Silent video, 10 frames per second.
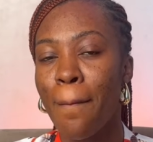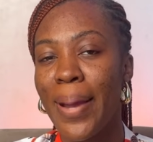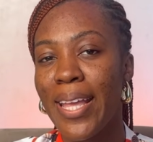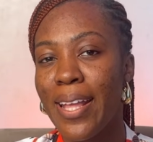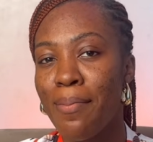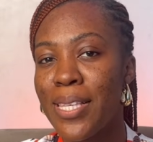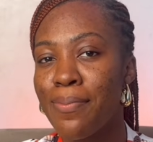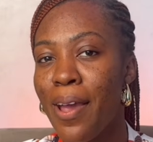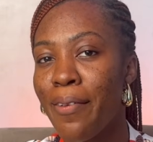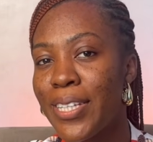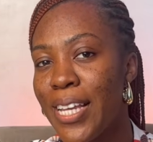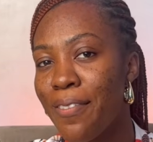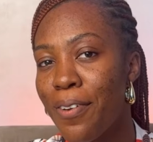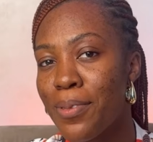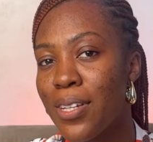My name is Mary
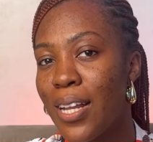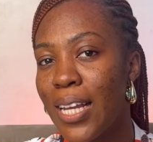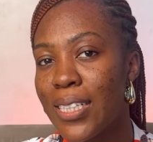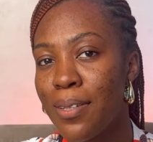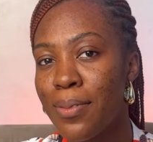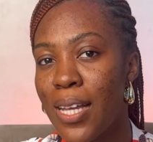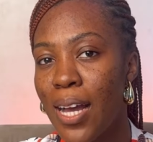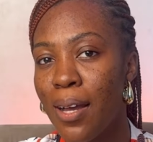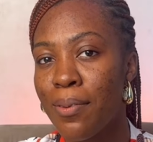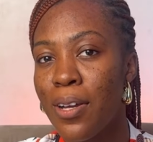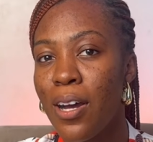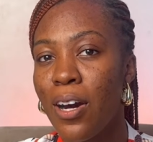Jane from ScholarshipTab.